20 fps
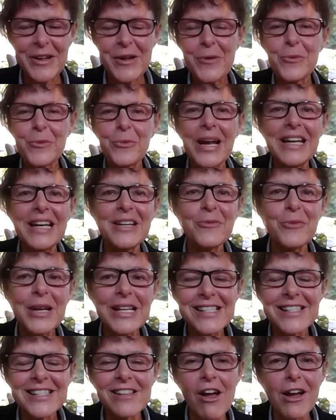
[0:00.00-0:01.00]

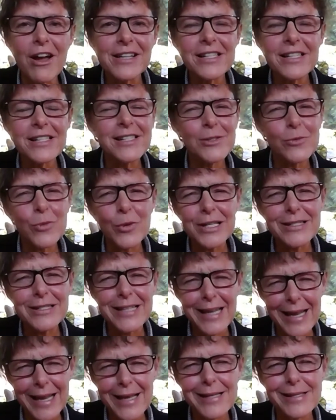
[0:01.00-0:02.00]
when scientists want to
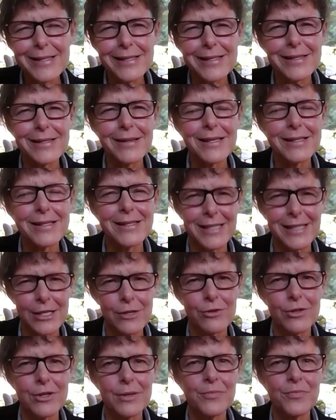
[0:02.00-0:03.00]
test
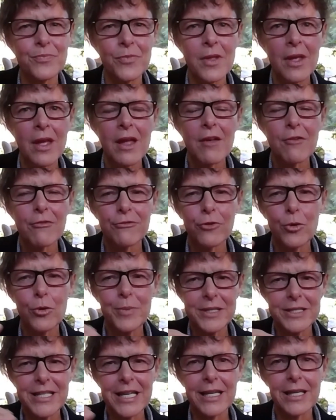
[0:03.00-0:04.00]
serum for
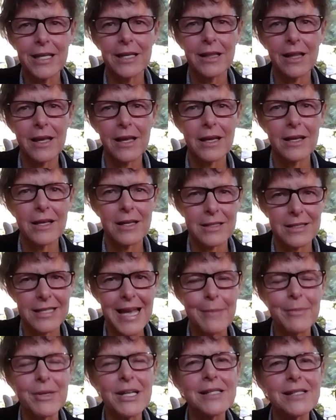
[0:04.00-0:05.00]
particular
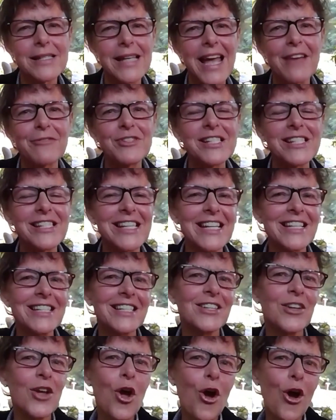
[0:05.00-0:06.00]
contaminants, they have to send
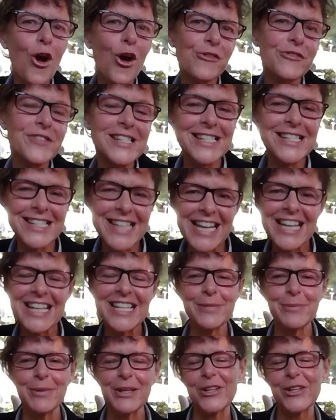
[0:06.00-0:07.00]
it
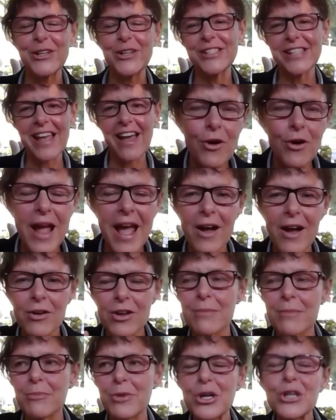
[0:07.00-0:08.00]
overseas because our
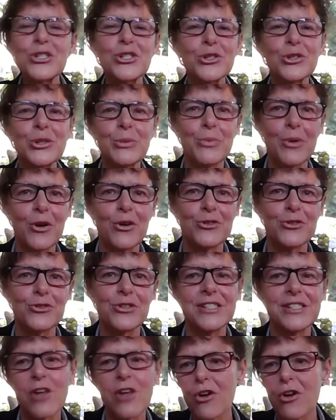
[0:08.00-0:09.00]
commercial
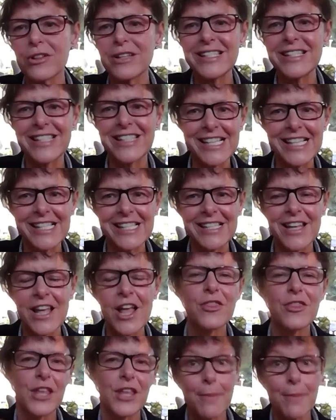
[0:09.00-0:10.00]
laboratories only test
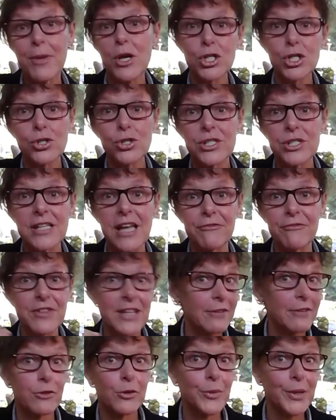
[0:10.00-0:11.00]
the commercial stuff that
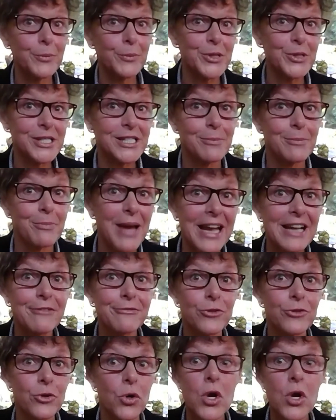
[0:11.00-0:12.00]
everyone wants to pay for.